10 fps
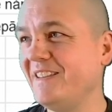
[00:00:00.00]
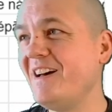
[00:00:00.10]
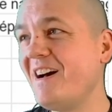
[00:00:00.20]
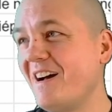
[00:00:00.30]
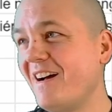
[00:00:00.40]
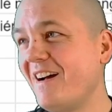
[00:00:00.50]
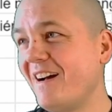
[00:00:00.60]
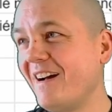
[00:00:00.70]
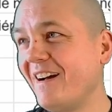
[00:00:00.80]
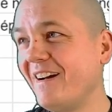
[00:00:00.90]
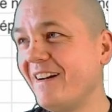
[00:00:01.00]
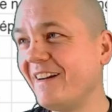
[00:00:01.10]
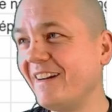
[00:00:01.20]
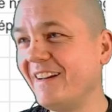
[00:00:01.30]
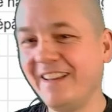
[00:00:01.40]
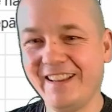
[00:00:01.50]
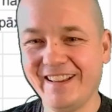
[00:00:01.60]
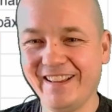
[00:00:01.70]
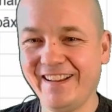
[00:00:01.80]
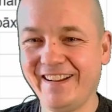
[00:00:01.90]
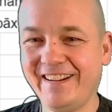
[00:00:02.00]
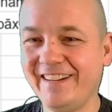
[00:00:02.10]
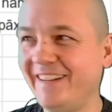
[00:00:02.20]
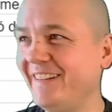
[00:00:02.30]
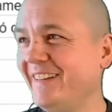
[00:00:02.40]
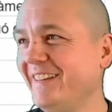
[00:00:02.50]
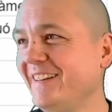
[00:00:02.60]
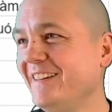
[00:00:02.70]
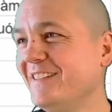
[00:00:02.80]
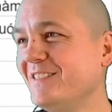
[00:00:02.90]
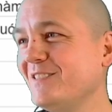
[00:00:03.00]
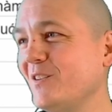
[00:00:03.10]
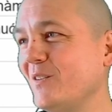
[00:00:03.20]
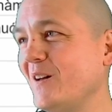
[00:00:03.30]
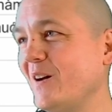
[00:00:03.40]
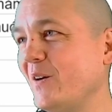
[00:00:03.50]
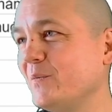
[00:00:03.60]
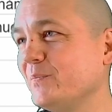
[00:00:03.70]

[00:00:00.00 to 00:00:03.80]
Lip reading: Ah! So now